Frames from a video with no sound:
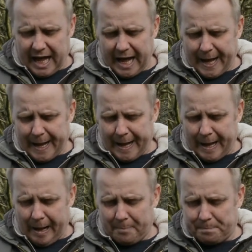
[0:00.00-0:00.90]

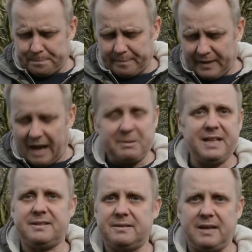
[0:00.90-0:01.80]
I mean,
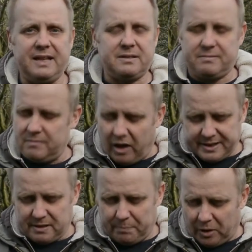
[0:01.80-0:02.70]
it's
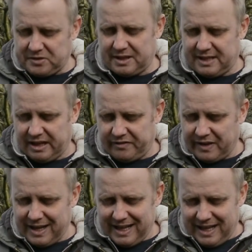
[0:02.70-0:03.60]
nice and positive.
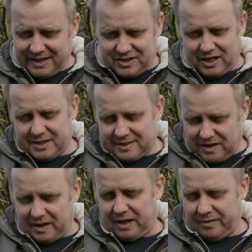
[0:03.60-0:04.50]
It's just,
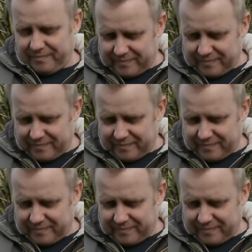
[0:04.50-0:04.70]
you know,